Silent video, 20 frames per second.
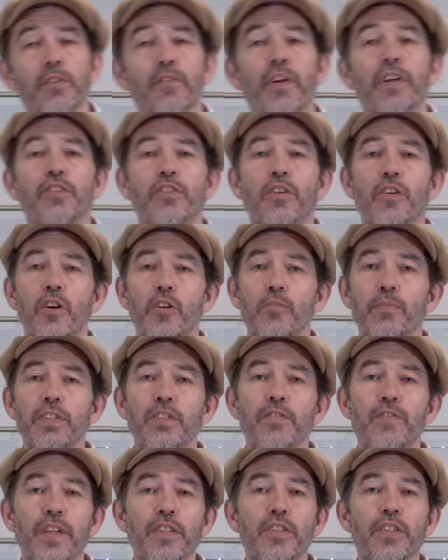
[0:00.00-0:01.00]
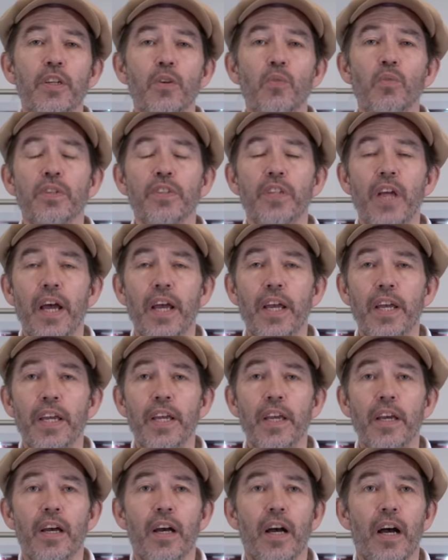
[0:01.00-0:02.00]
of the retro helmets, venting was
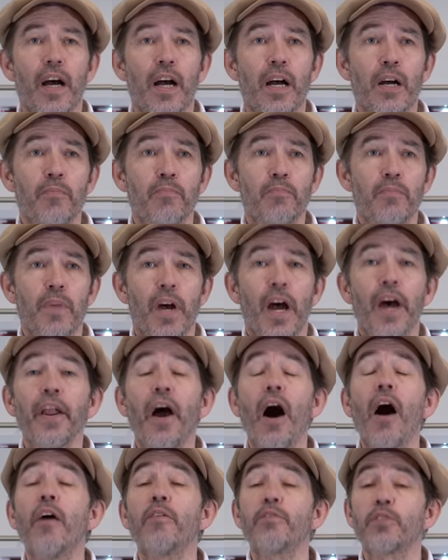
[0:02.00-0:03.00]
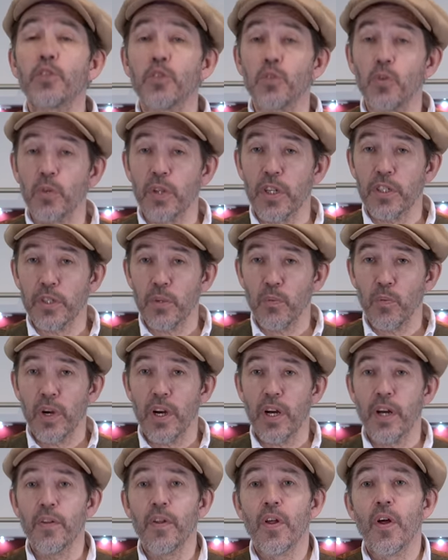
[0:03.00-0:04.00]
a um, an afterthought, as it
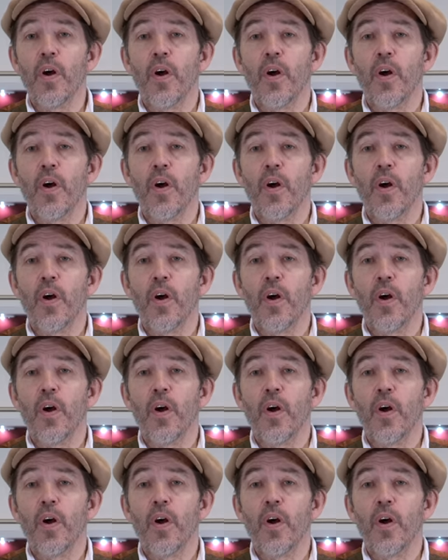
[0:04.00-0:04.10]
were.